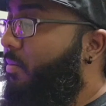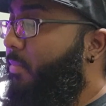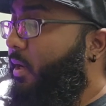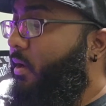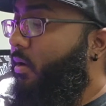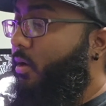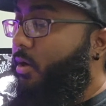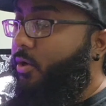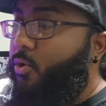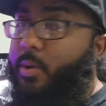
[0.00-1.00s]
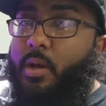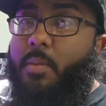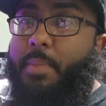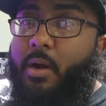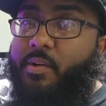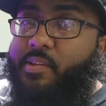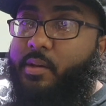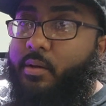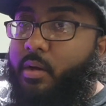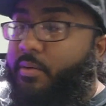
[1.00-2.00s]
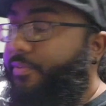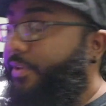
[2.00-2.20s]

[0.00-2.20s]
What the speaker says: me doing a comparison of